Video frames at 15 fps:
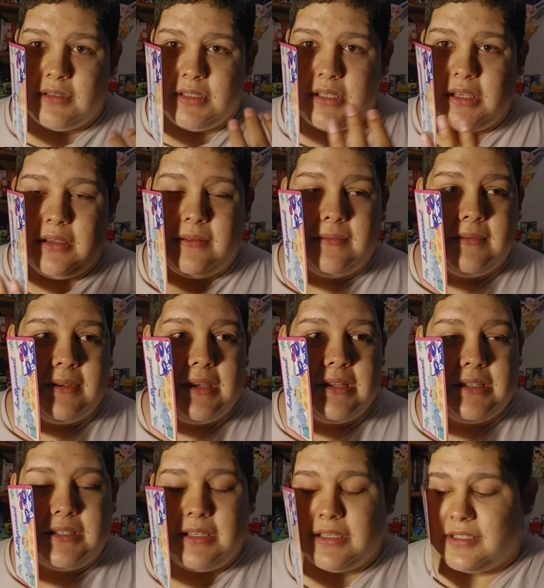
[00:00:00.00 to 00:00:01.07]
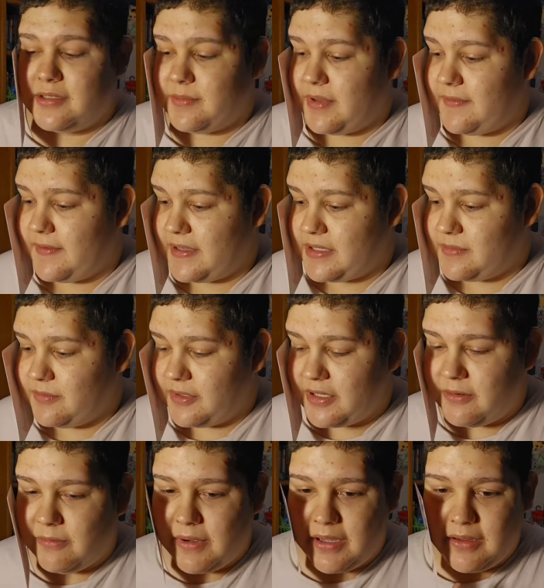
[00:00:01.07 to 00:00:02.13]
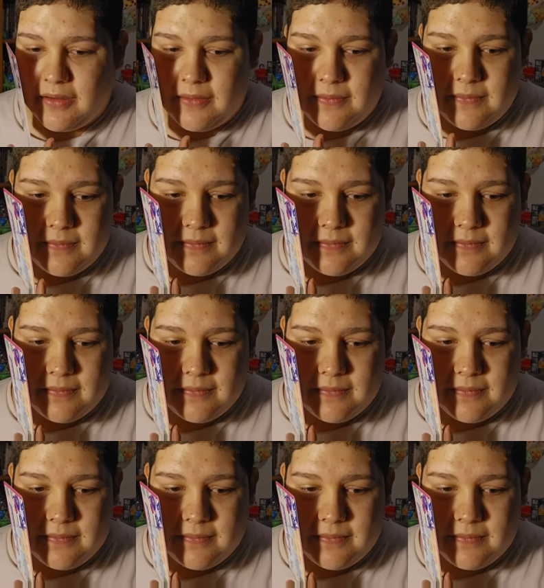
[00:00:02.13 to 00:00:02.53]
See, it sticks to my face pretty well.